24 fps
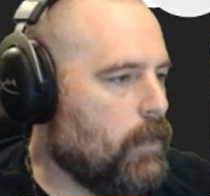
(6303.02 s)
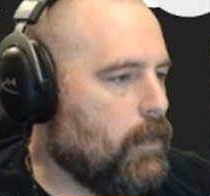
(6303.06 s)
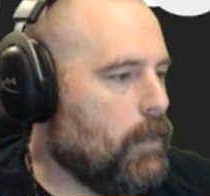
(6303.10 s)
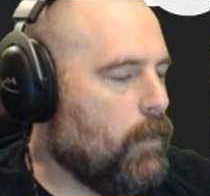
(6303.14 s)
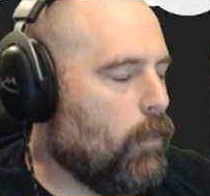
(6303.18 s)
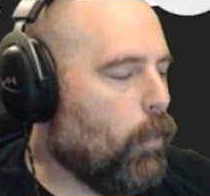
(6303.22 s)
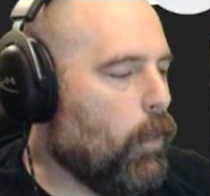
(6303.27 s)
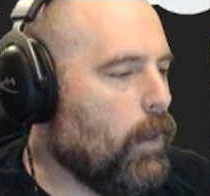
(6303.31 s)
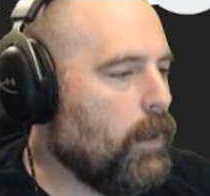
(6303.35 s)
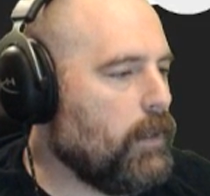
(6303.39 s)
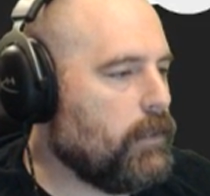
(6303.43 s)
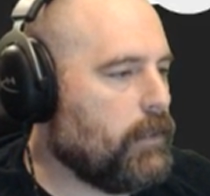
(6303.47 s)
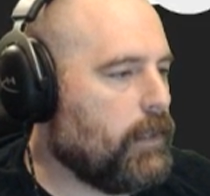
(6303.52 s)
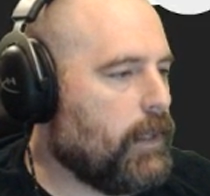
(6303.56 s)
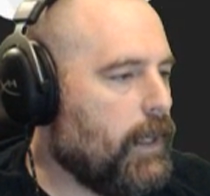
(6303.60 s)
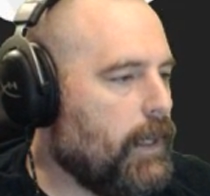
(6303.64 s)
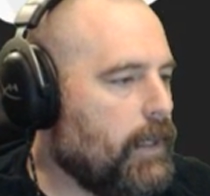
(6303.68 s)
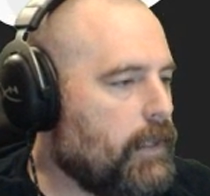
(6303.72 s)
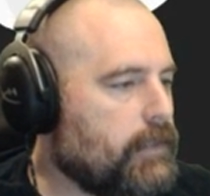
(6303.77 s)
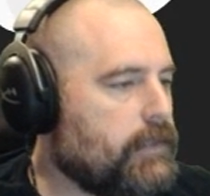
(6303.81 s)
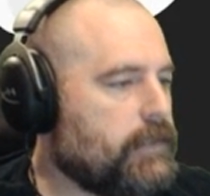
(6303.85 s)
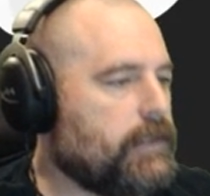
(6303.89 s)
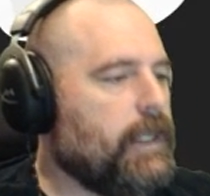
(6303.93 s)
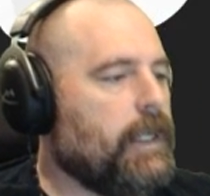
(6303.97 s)
what
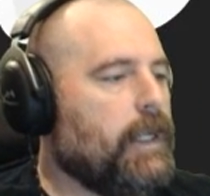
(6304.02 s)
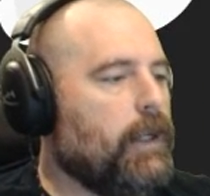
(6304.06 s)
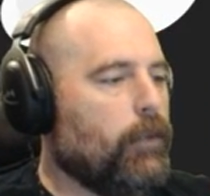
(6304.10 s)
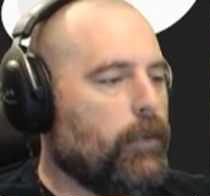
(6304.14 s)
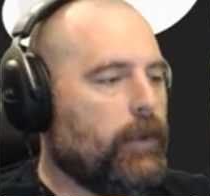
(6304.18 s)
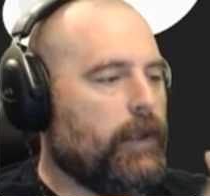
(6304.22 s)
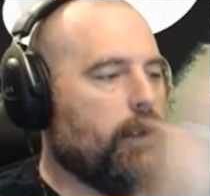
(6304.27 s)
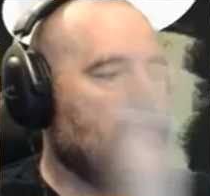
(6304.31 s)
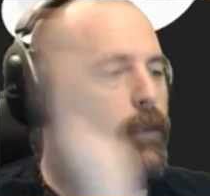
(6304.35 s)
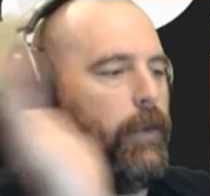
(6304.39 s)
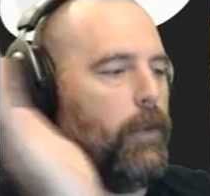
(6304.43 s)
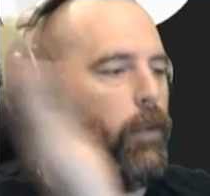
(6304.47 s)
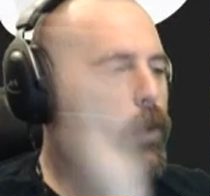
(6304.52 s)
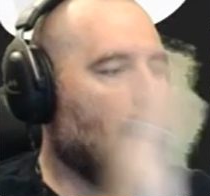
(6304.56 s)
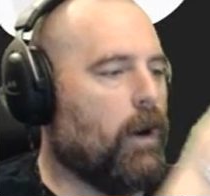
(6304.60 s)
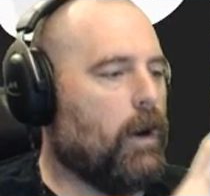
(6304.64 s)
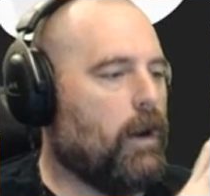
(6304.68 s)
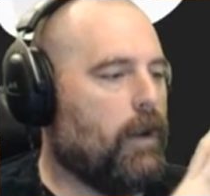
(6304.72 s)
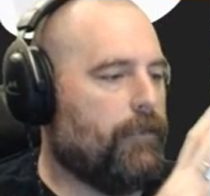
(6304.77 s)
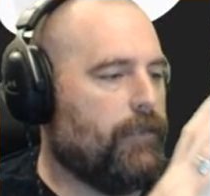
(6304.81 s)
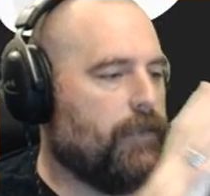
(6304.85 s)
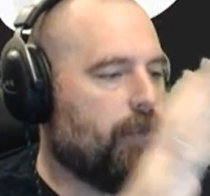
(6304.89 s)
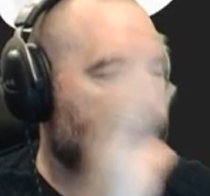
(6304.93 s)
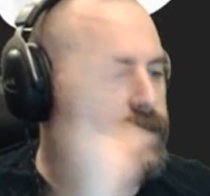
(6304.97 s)
kind of scenery do we
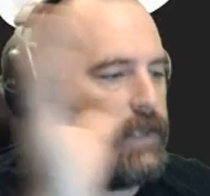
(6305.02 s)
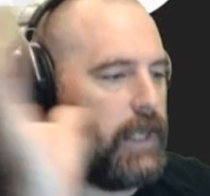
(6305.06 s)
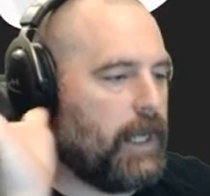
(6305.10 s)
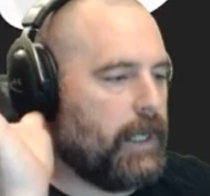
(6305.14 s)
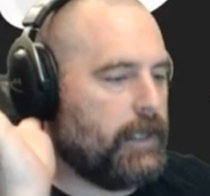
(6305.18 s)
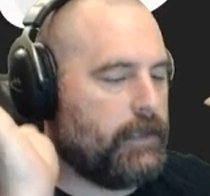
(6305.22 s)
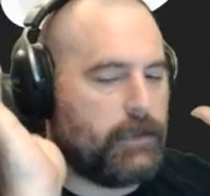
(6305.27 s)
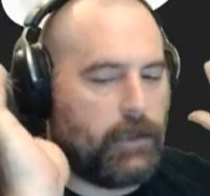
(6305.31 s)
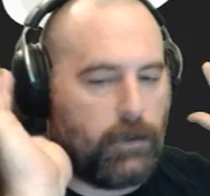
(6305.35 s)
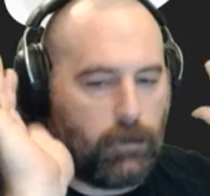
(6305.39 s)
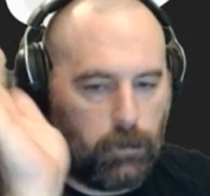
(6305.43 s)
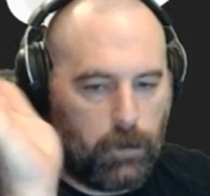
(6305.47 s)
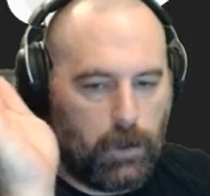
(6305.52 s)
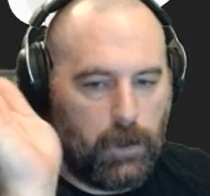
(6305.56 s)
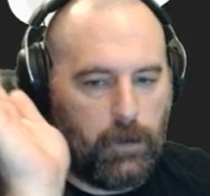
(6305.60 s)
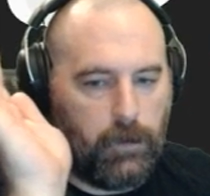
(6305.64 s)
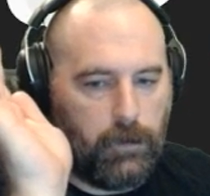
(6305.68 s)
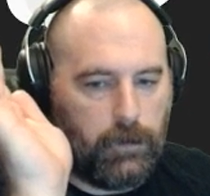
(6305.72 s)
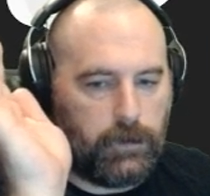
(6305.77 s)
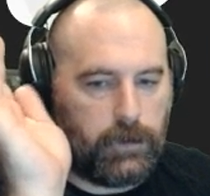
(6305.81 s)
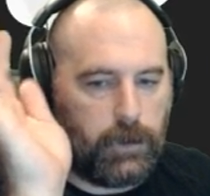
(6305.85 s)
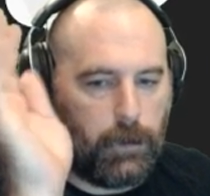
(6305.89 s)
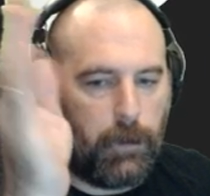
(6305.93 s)
want on the sides of the road?